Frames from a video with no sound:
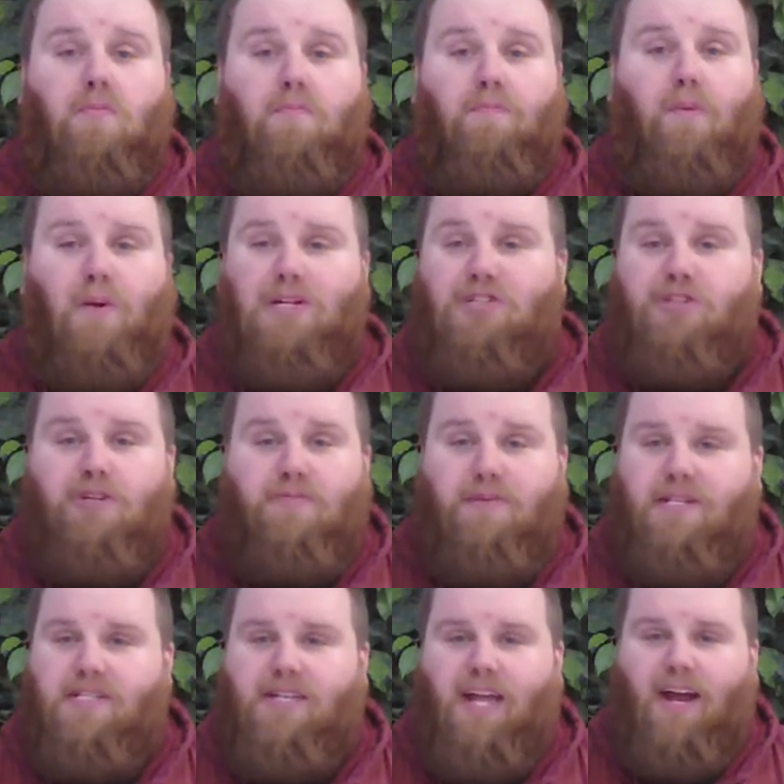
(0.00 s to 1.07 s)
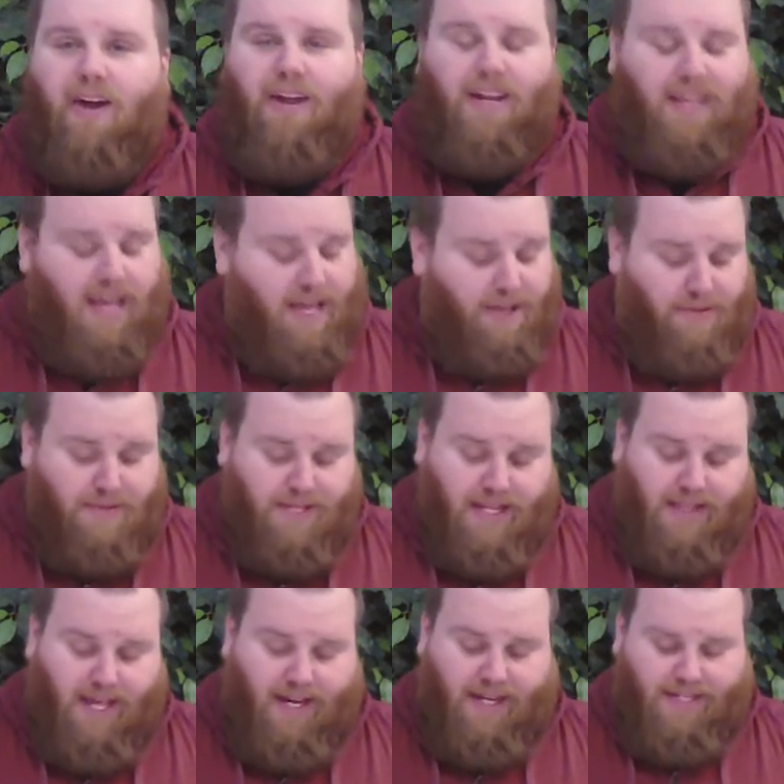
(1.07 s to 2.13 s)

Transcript: but we shouldn't be scared. And Caleb said that.